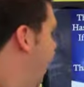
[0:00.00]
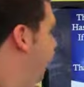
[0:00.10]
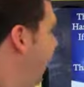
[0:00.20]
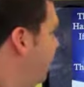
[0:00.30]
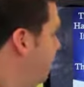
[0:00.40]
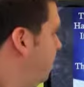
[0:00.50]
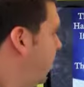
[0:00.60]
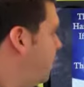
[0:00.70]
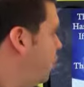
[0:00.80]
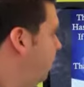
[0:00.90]
That's a
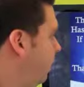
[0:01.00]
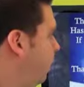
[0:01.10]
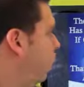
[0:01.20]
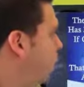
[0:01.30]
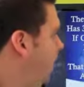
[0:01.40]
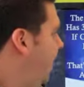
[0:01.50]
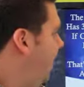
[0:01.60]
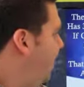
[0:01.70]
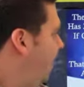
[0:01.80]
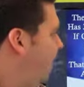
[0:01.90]
potential of
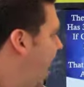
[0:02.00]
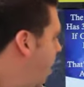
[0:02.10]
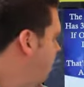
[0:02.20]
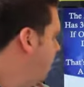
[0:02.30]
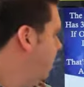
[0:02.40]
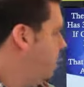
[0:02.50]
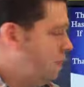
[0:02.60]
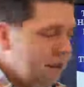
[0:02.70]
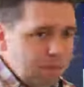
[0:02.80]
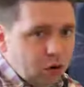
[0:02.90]
3,000
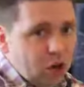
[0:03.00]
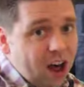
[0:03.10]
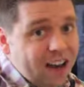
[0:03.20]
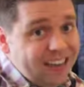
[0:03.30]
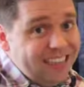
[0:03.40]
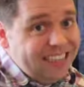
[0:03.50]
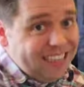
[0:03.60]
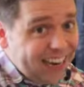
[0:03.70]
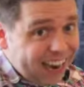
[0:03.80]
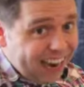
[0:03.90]
people a
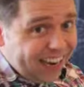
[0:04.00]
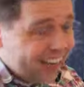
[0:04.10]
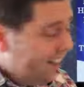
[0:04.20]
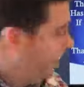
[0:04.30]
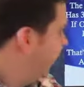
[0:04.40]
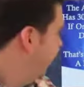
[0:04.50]
day,